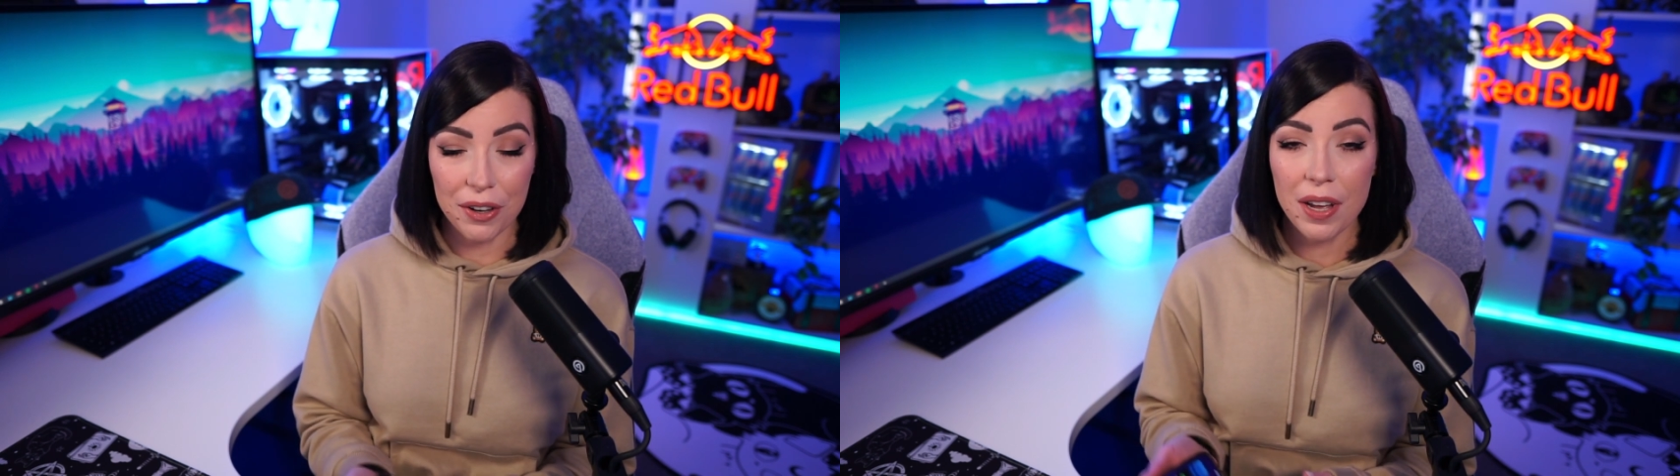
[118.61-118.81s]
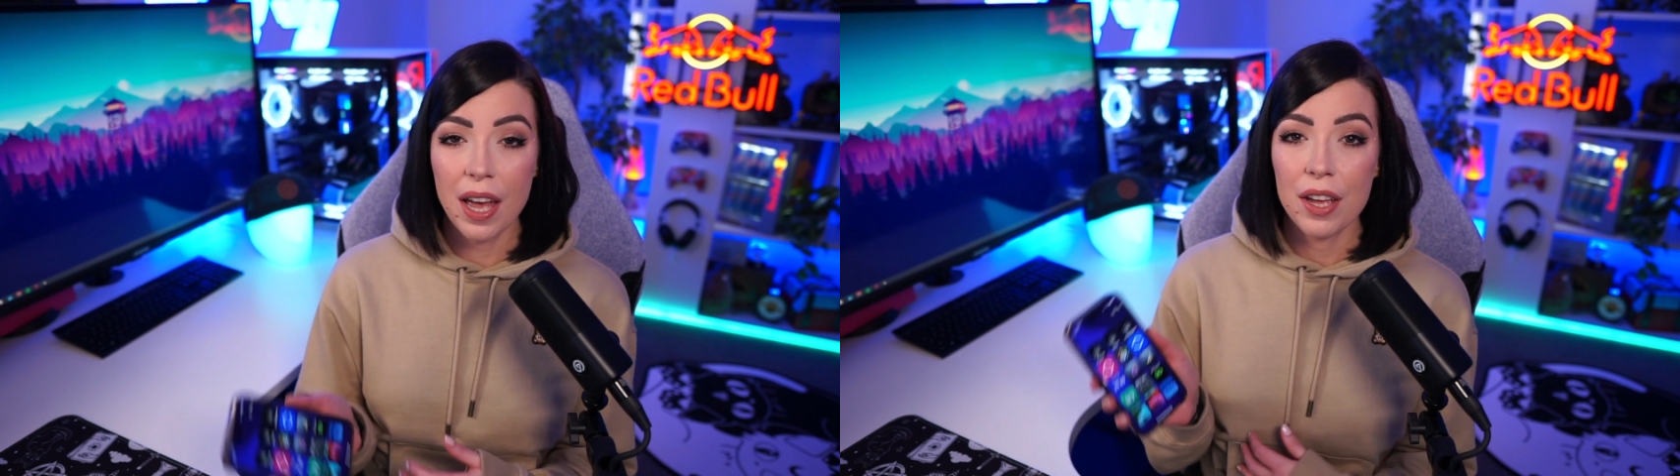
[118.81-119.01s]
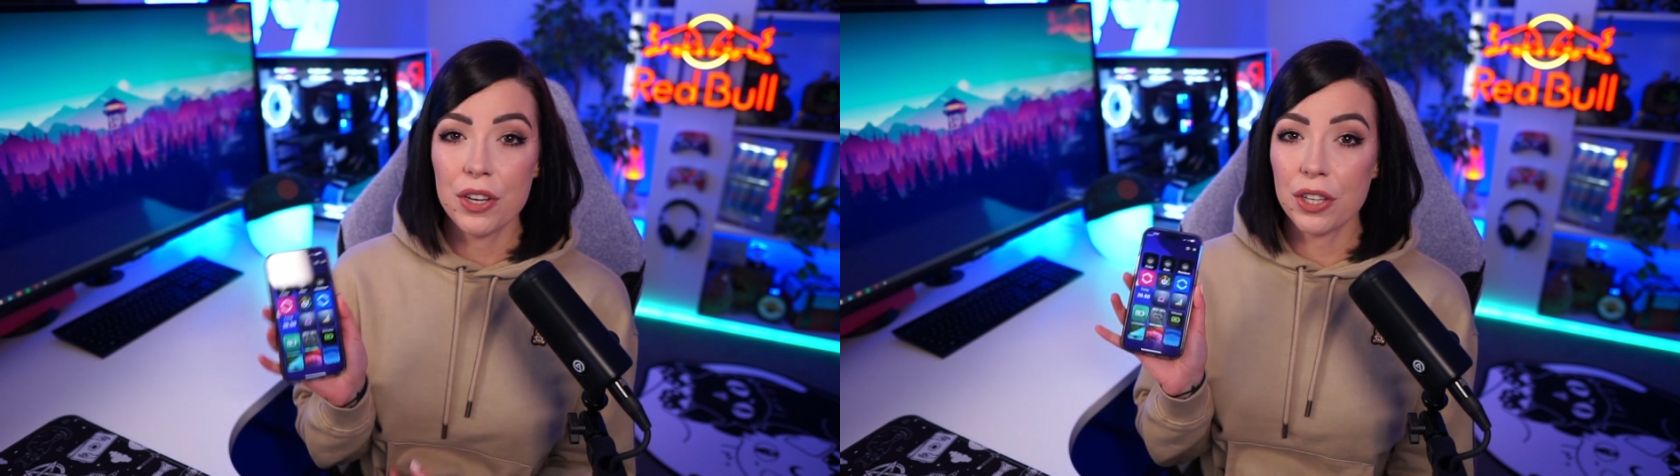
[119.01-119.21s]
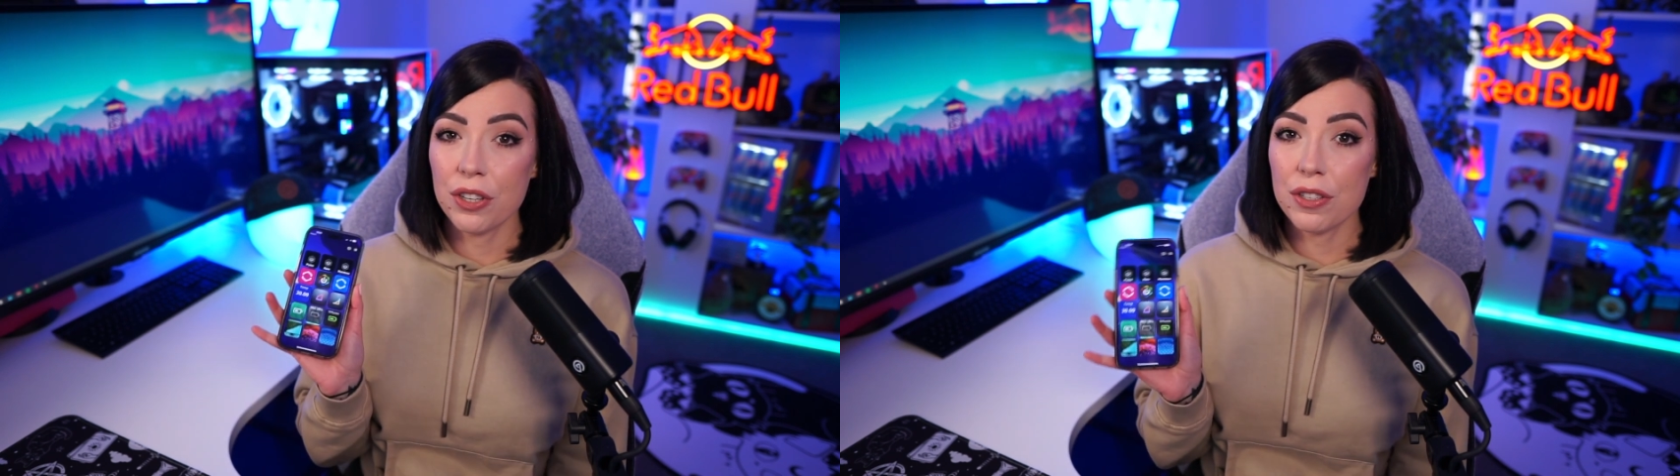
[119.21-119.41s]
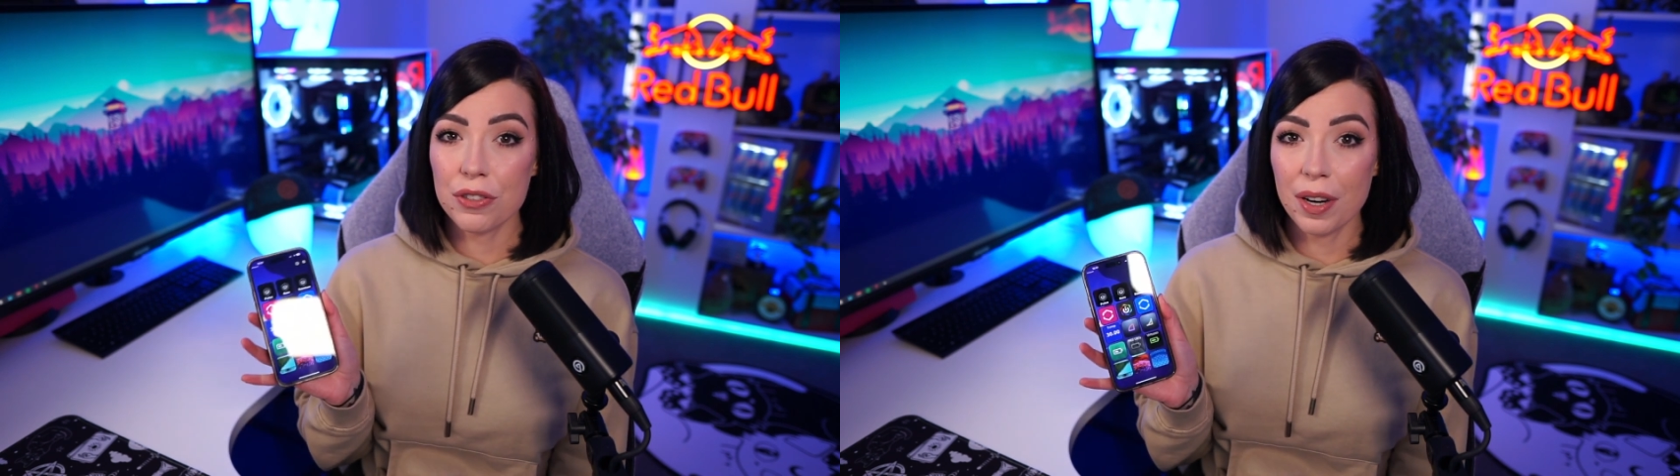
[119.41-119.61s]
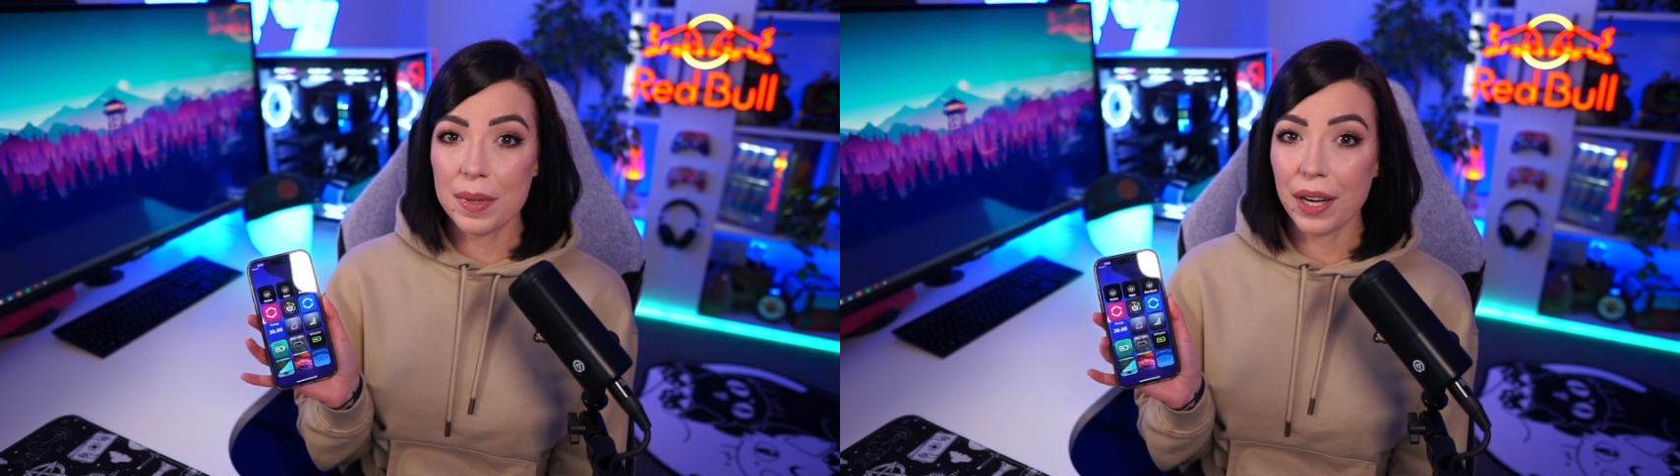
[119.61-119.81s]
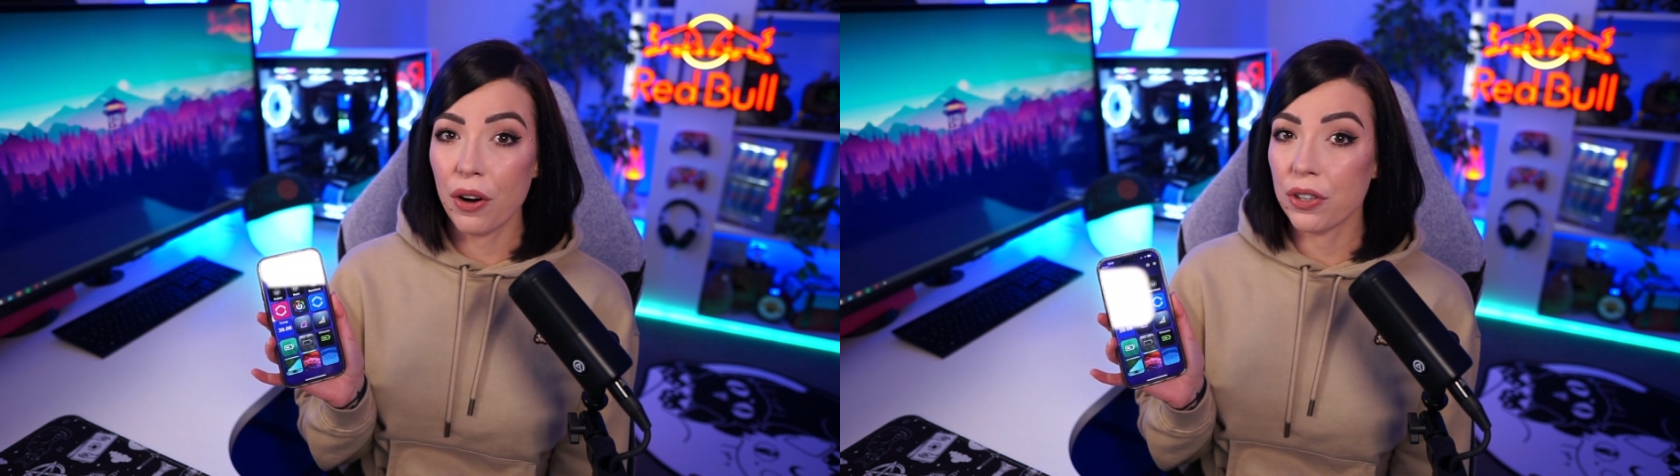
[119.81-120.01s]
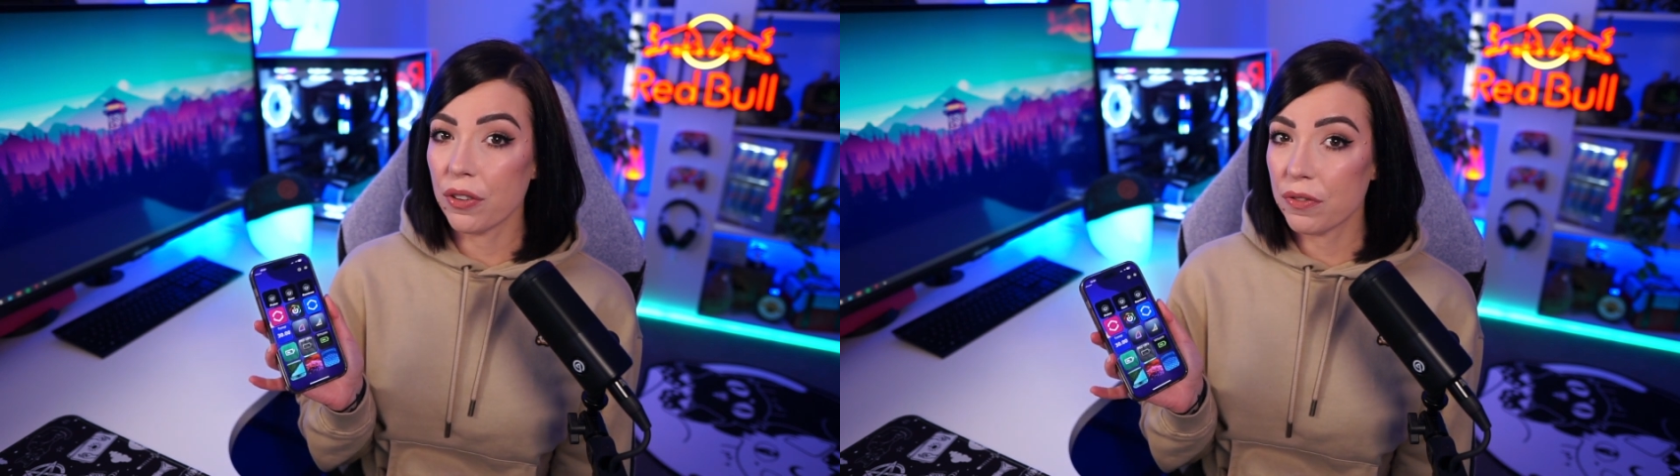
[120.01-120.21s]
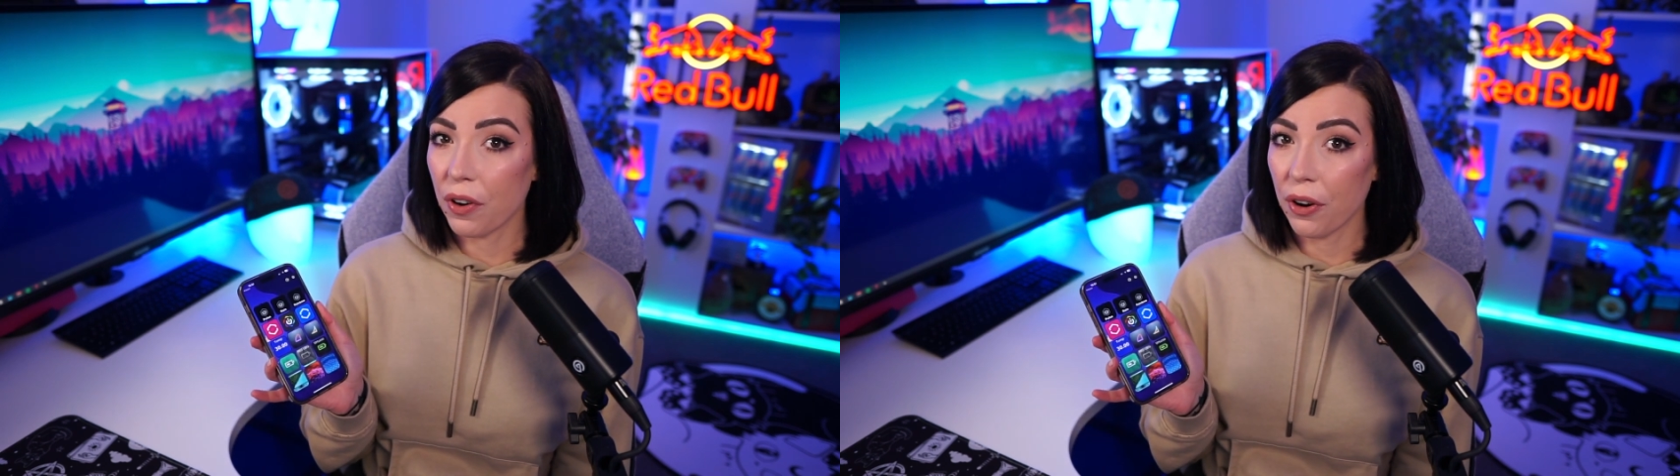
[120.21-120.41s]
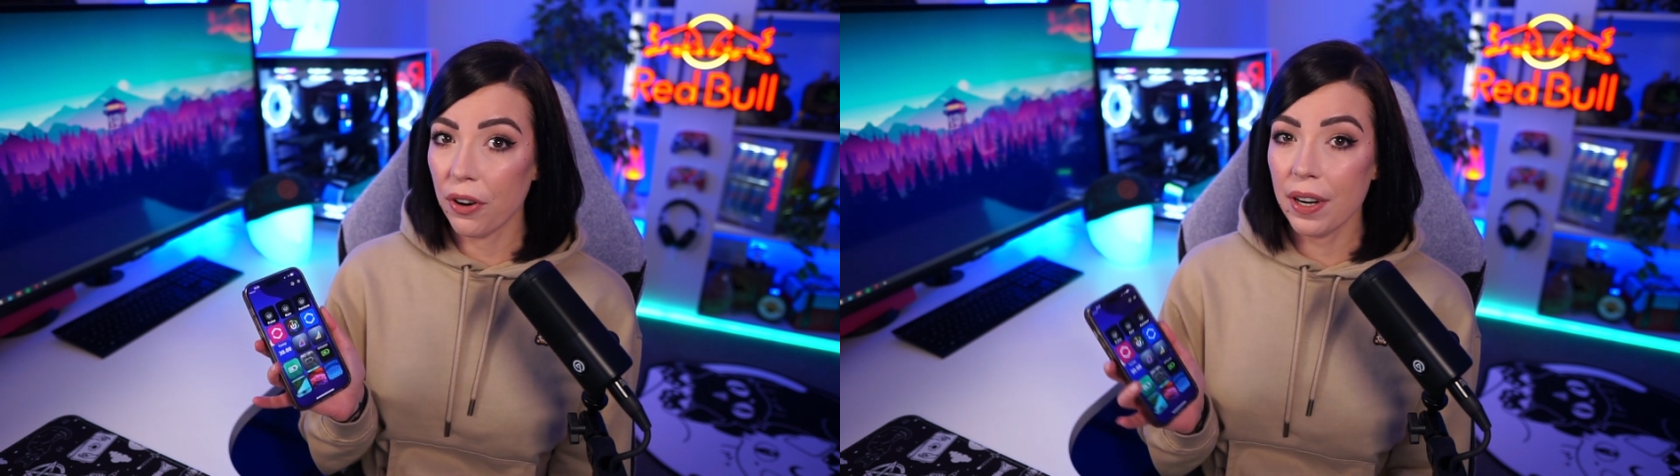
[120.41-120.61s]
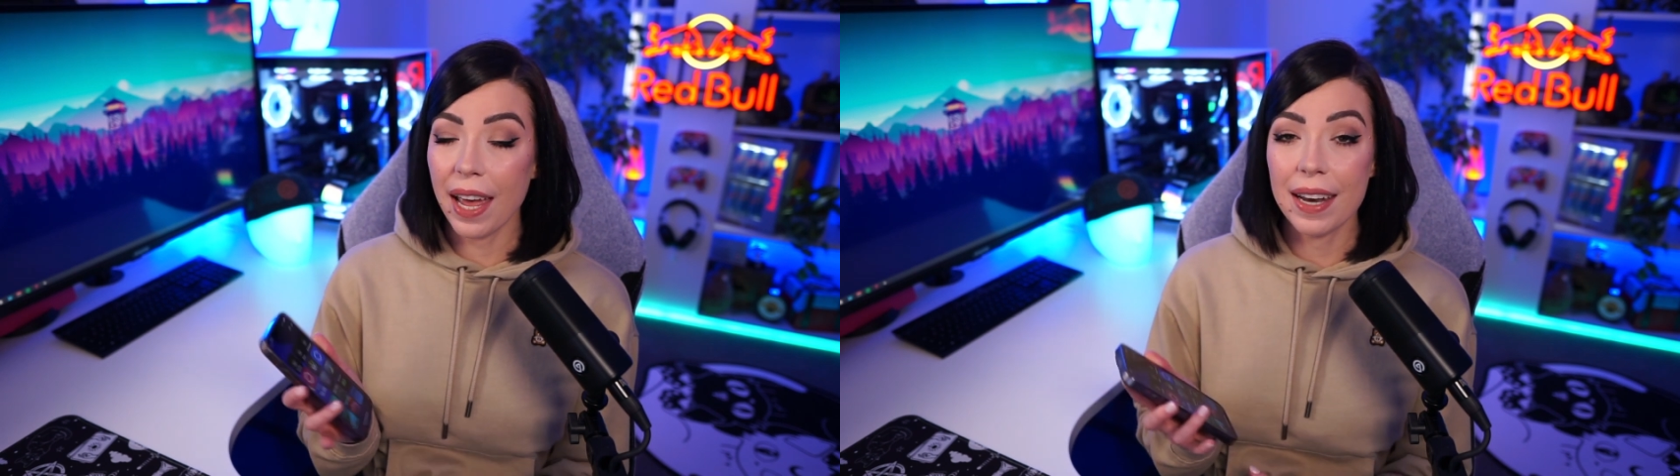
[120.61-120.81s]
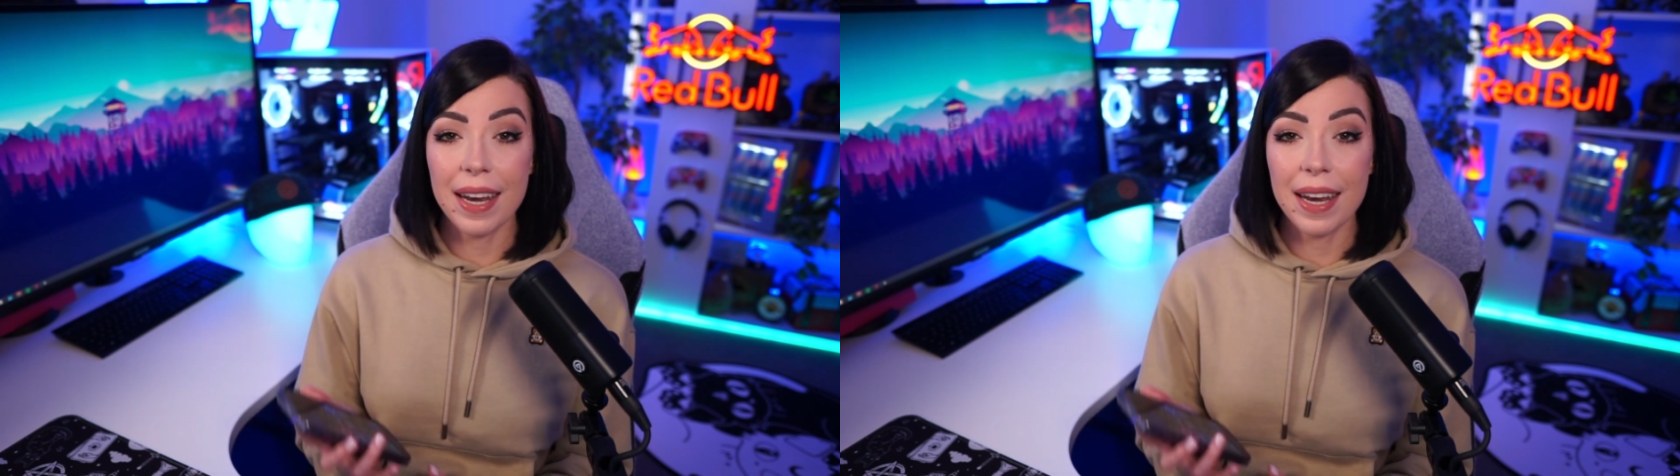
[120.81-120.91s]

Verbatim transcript: you can use Stream Deck on your phone and